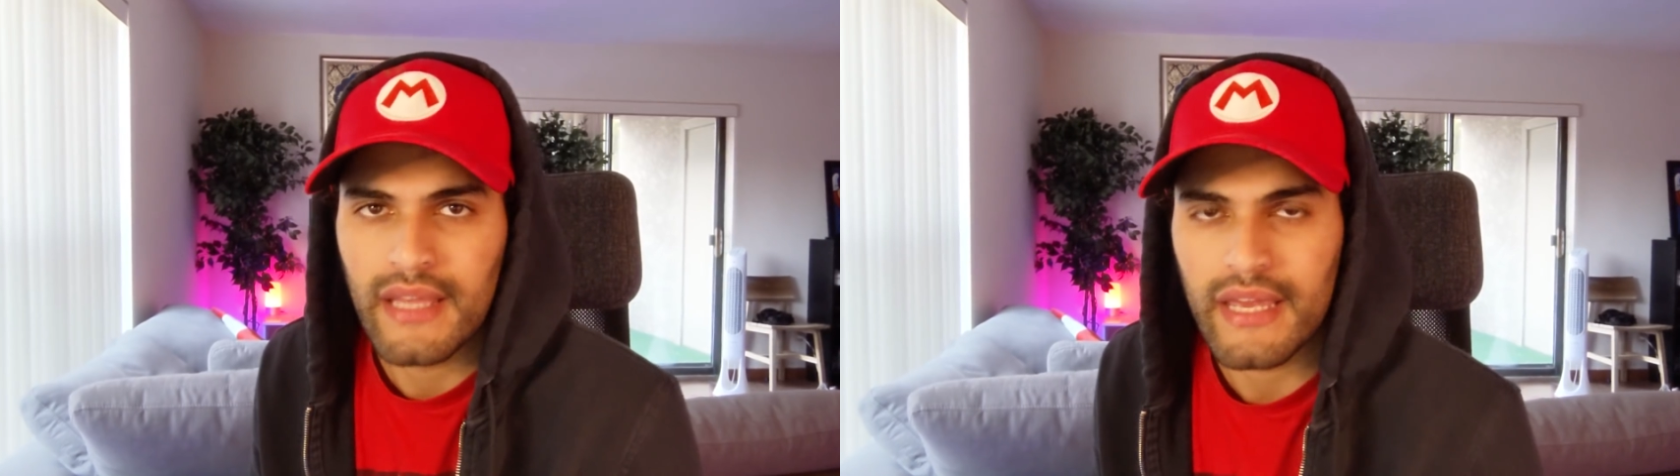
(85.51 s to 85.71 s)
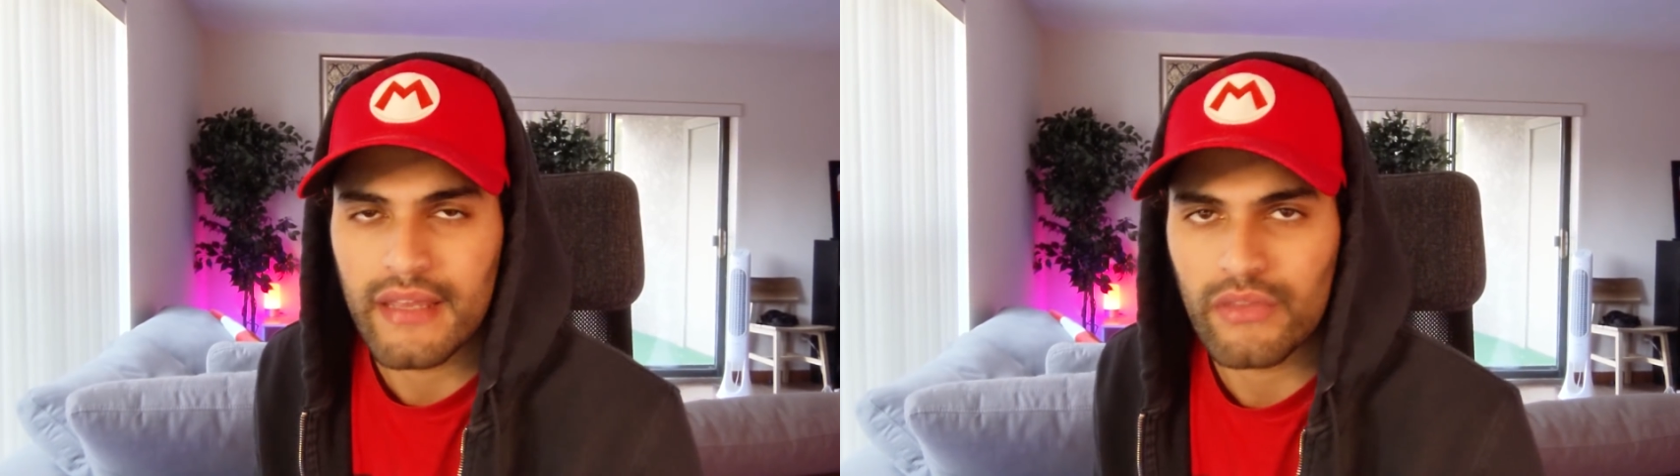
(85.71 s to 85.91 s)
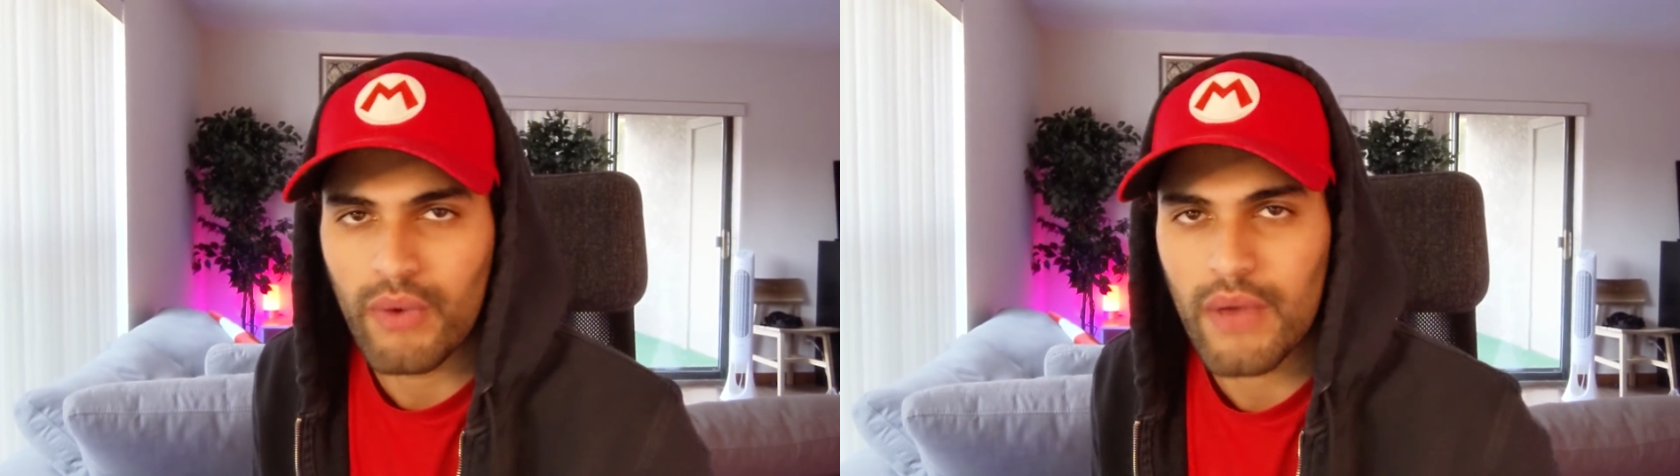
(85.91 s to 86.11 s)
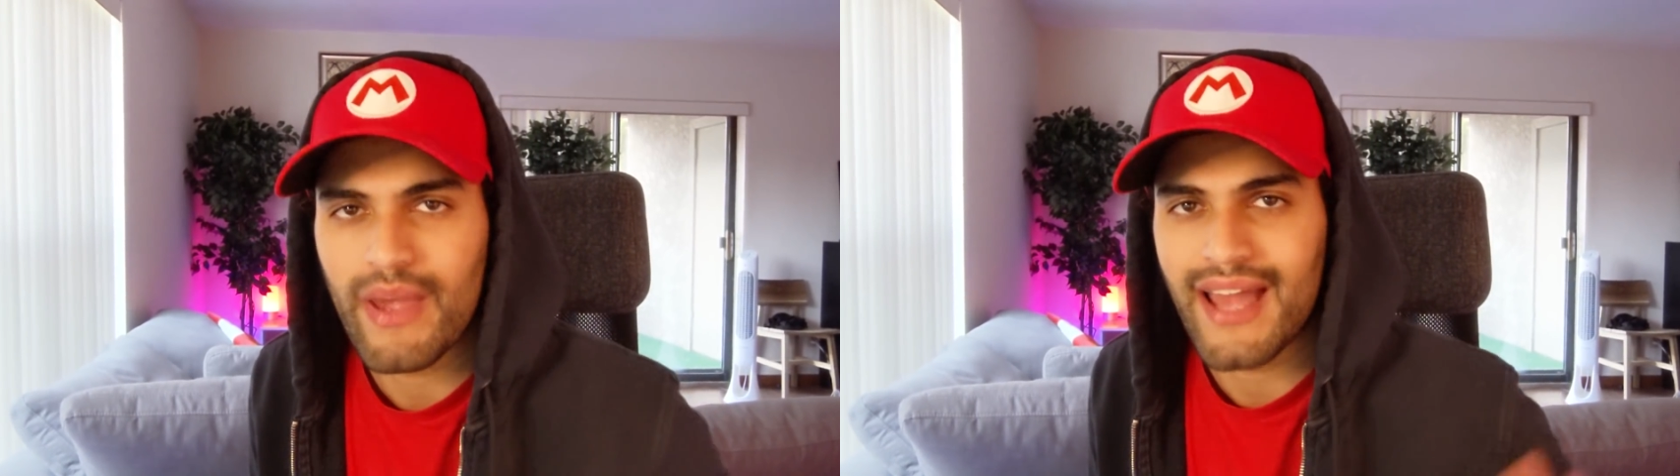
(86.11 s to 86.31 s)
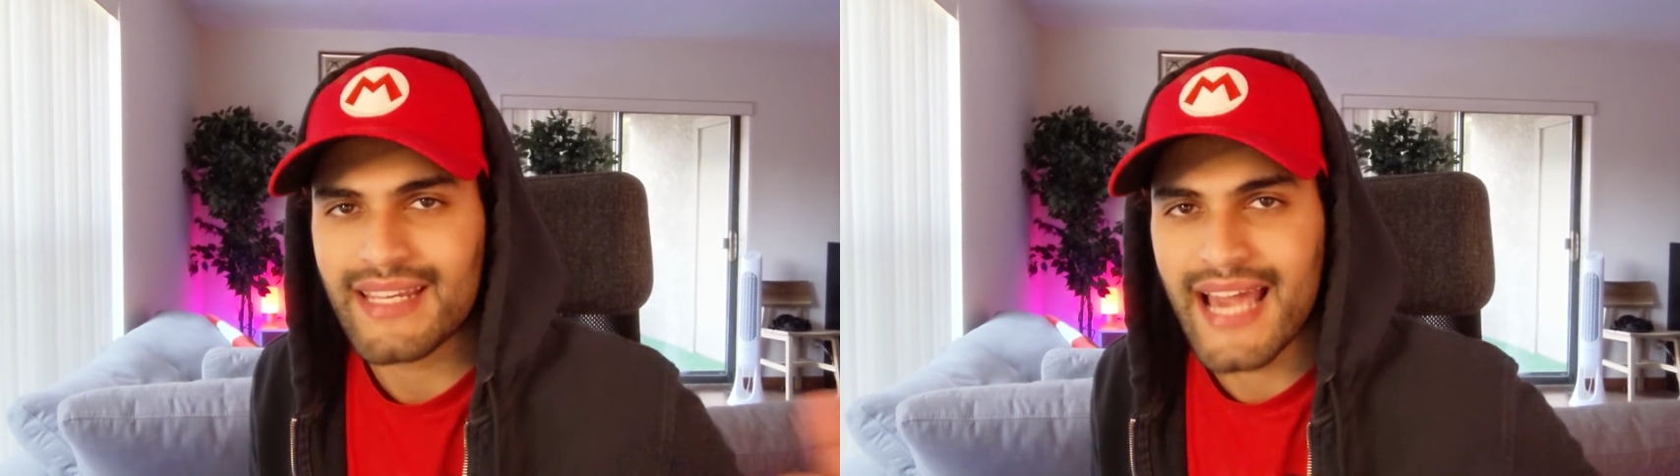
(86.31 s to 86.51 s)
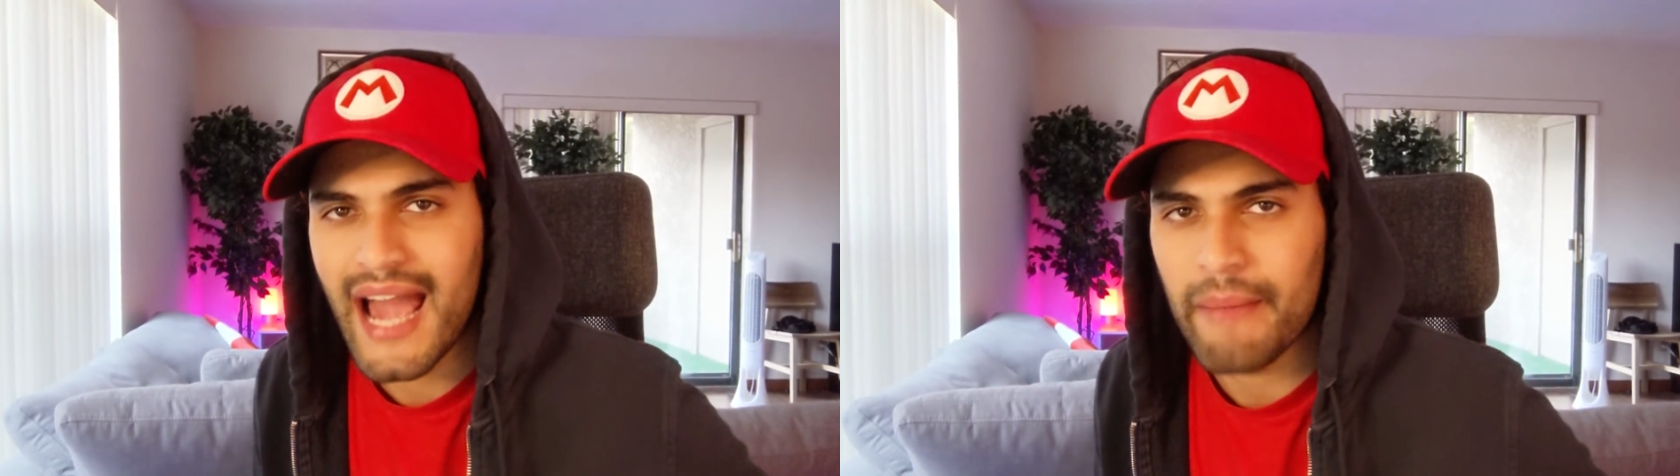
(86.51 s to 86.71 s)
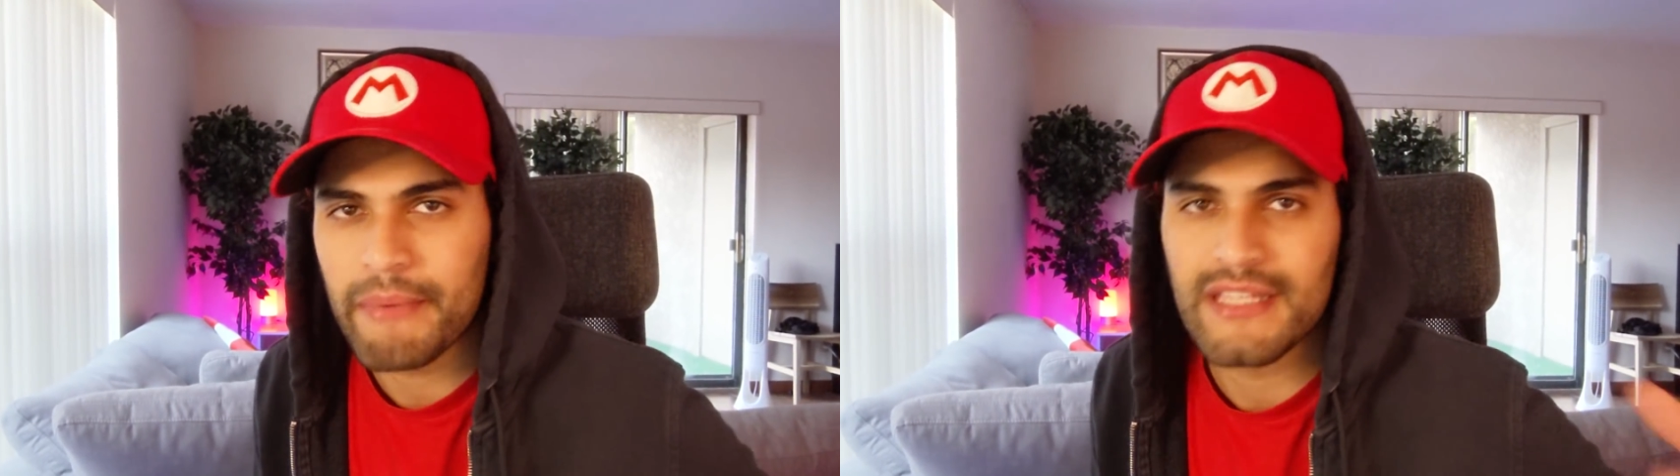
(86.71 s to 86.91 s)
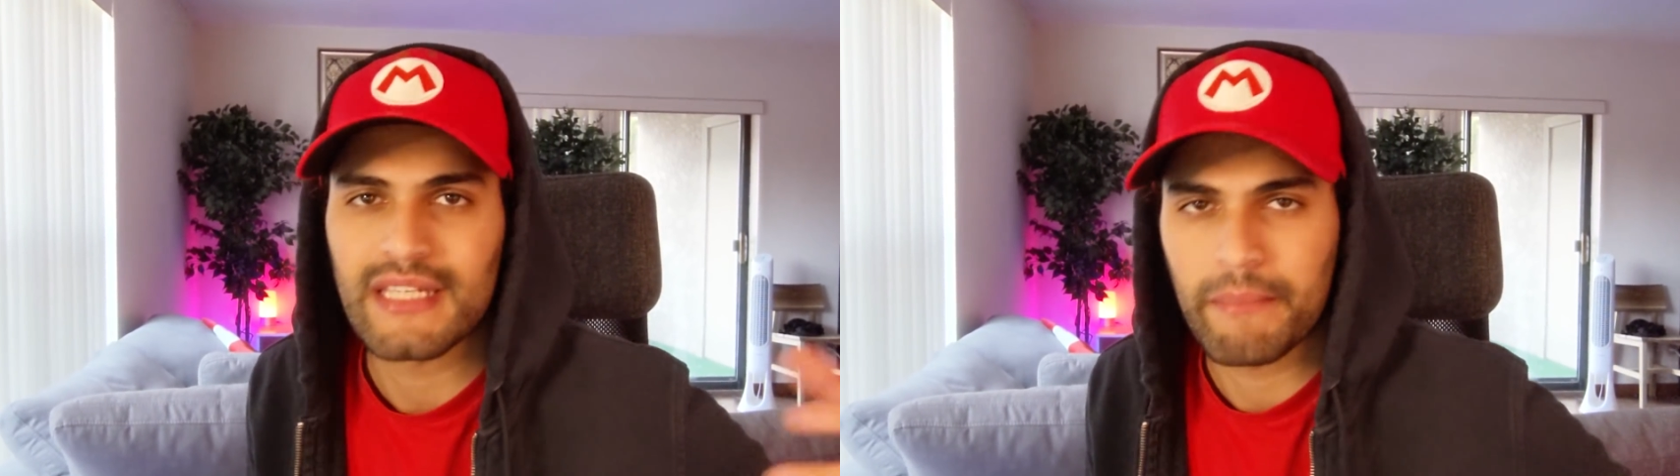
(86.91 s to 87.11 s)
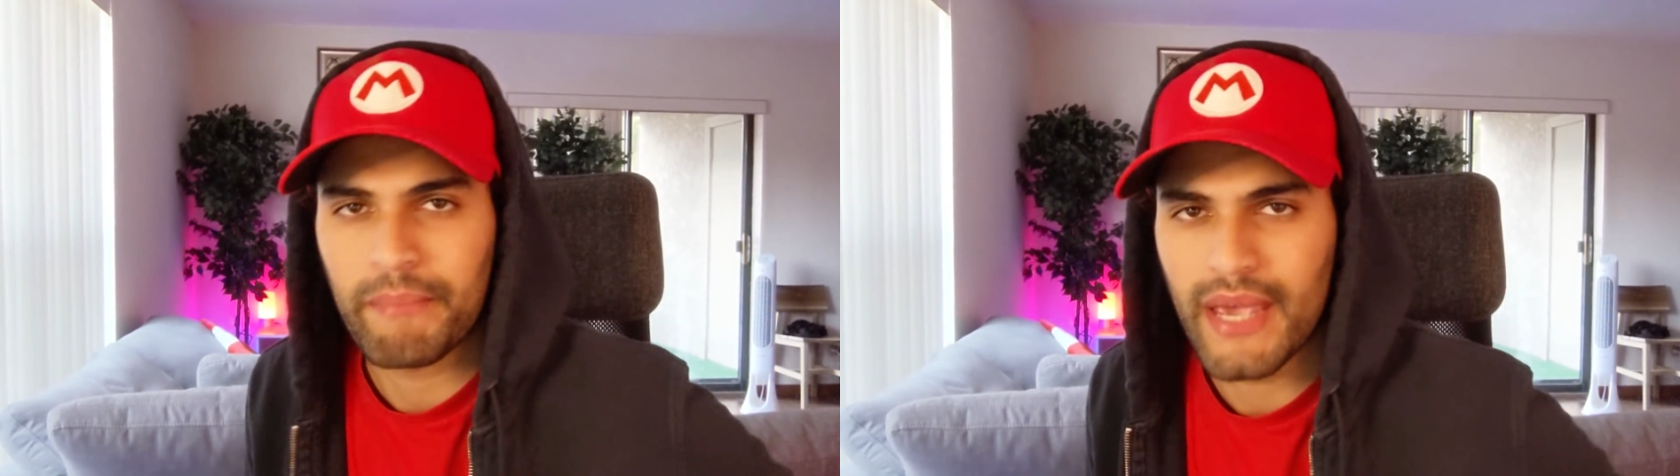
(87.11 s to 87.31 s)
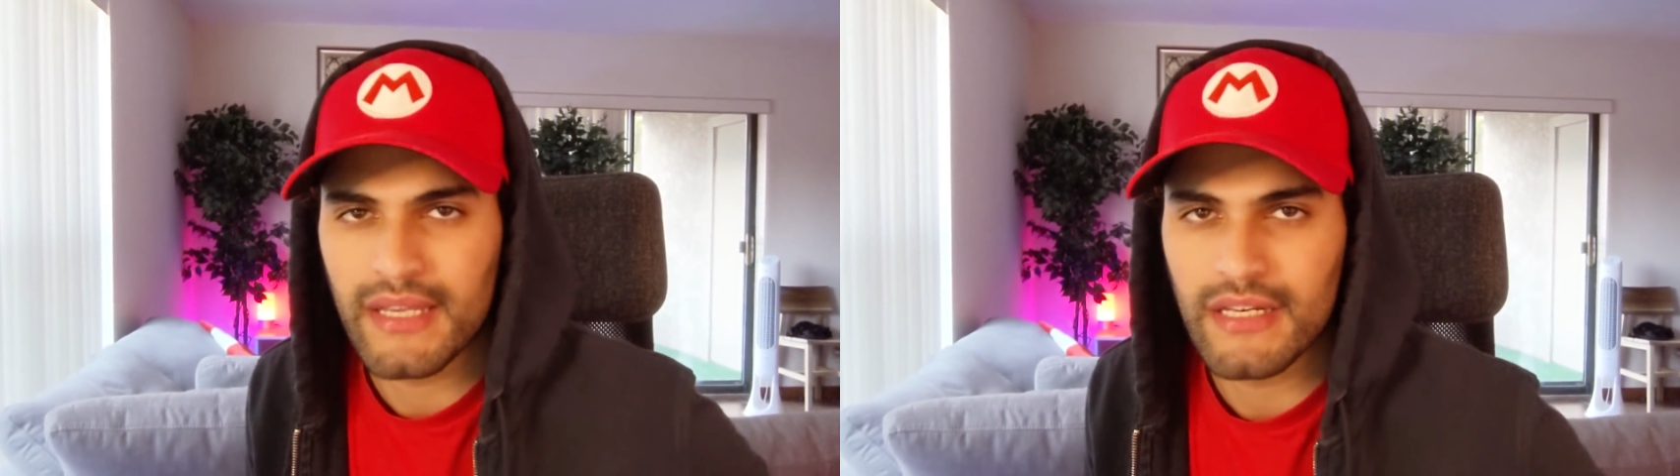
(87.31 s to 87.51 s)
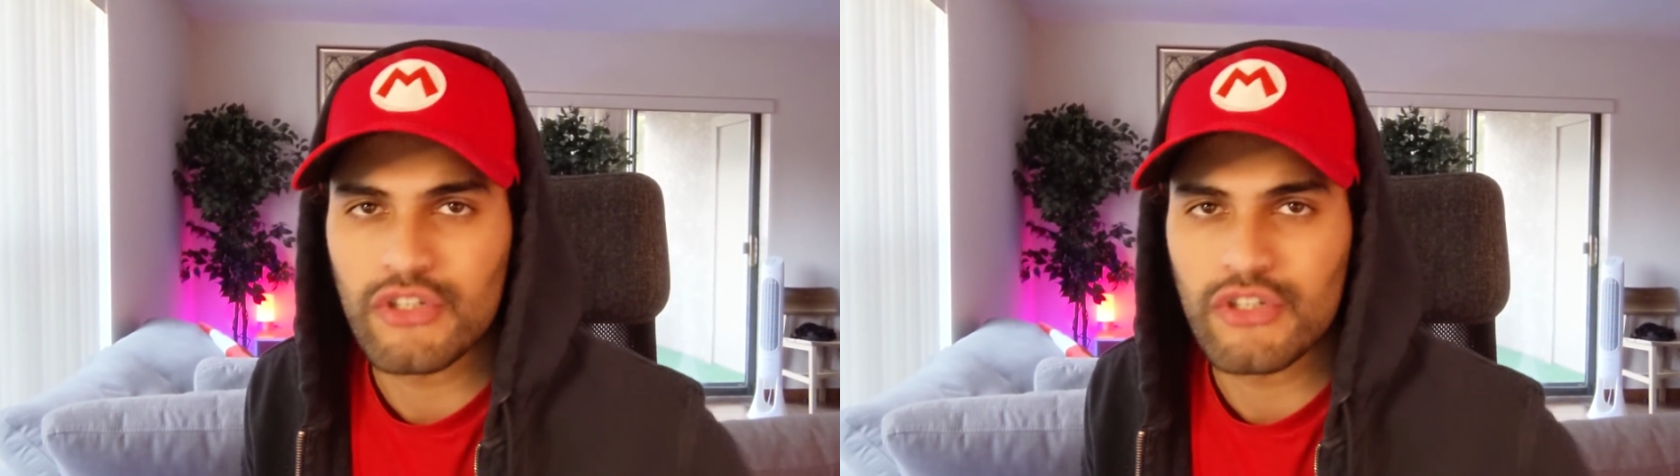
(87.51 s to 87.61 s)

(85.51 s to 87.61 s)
Like the way we had Cappy as a companion in